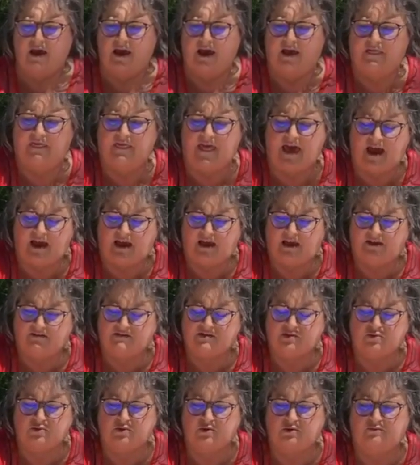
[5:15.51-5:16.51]
and that
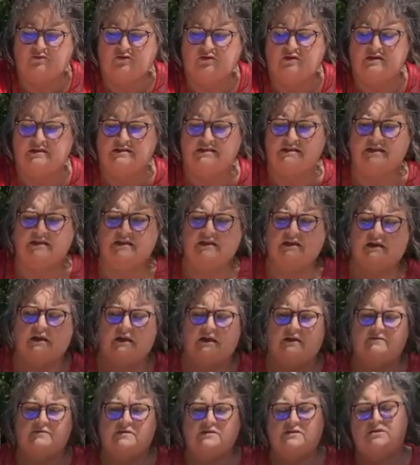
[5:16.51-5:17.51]
gives room for the tea
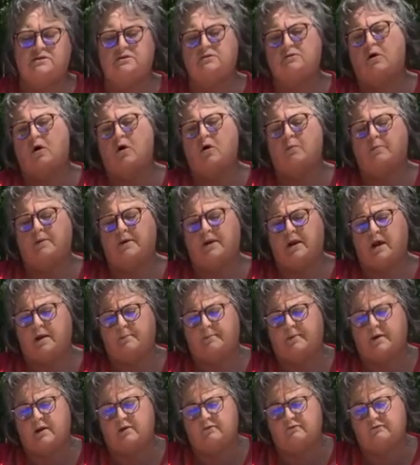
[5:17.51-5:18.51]
leaves to open
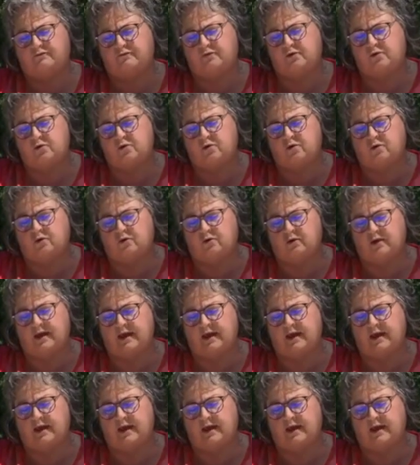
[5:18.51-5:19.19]
up, unfurl,